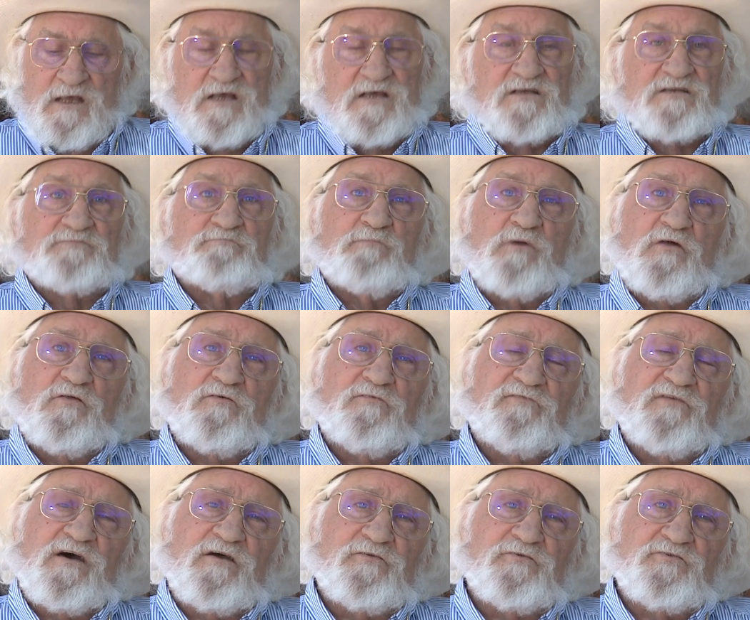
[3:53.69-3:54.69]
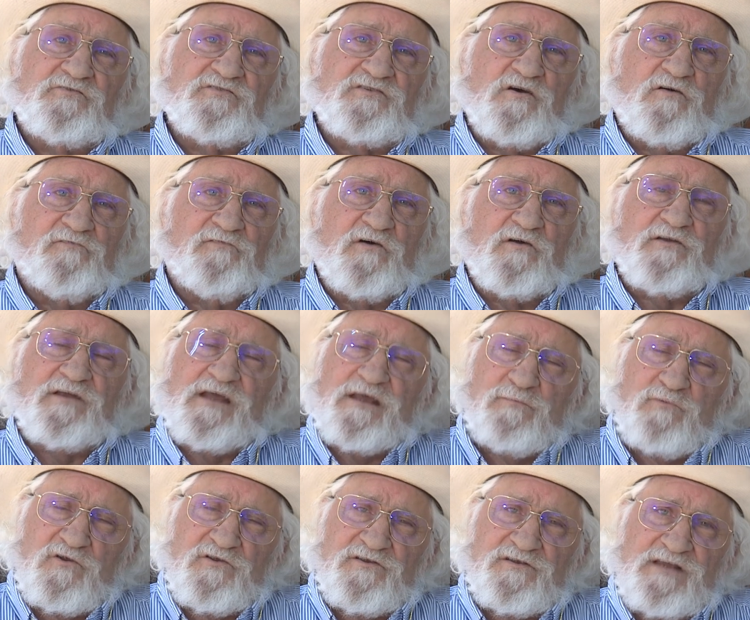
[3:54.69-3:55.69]
his mother found herself
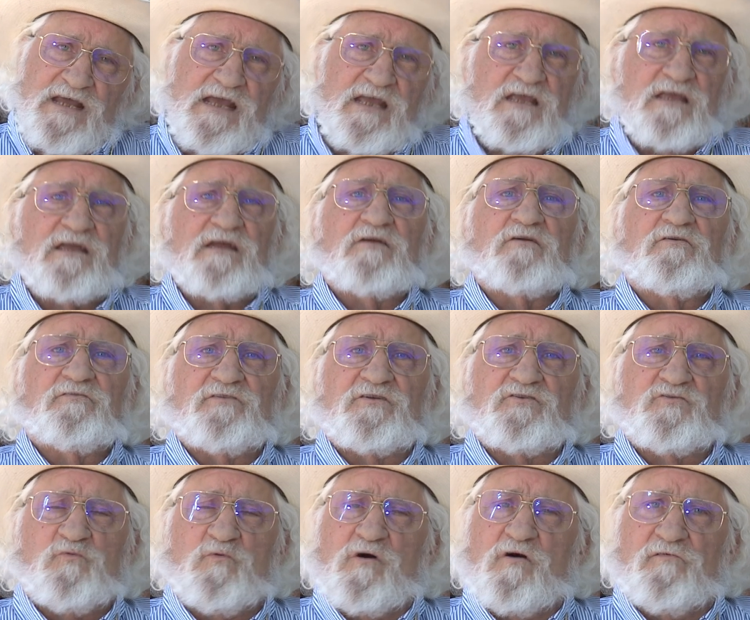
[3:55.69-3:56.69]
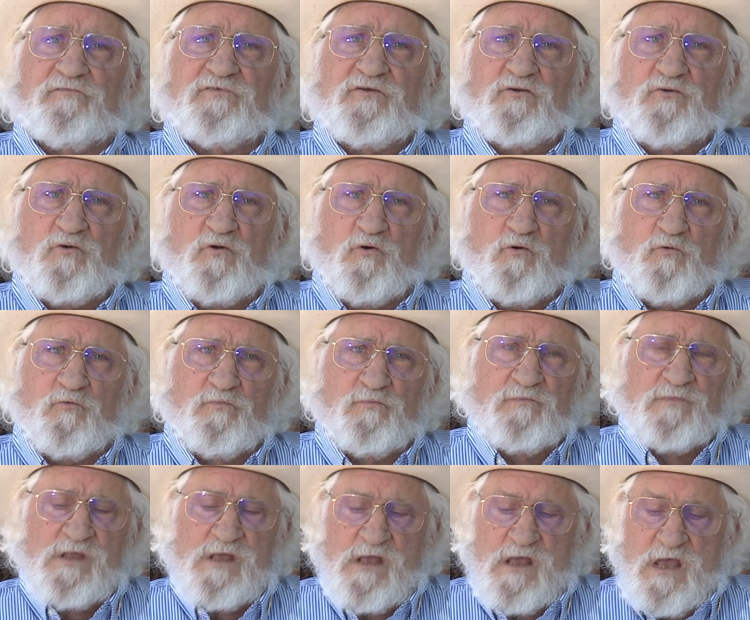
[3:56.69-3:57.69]
unable to take care of the 12-year-old,
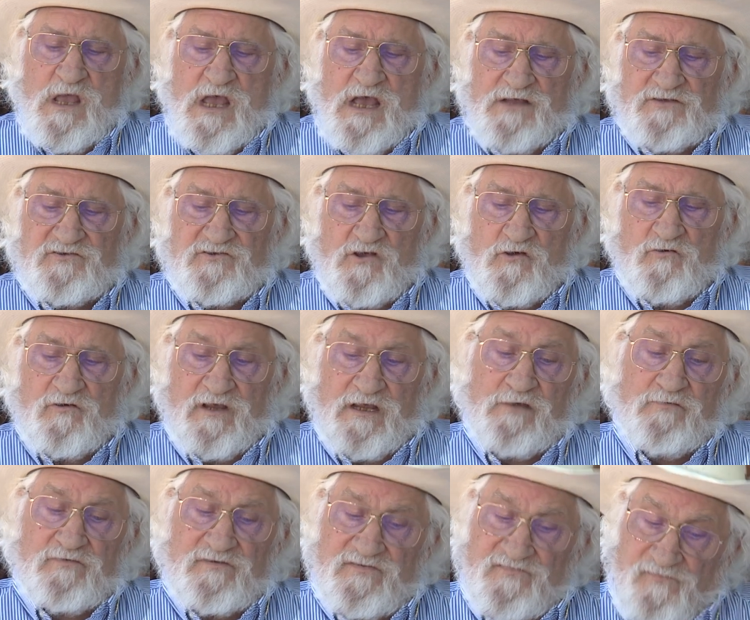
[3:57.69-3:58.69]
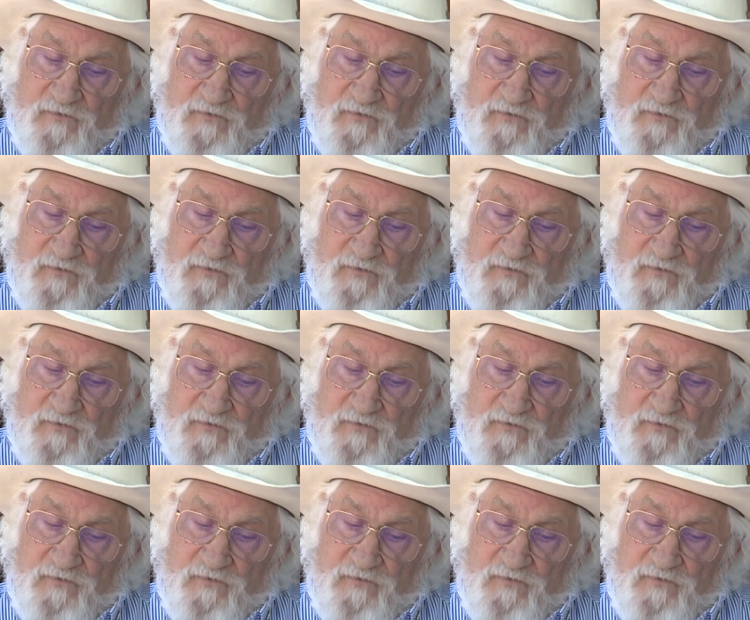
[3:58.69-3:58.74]
and so he was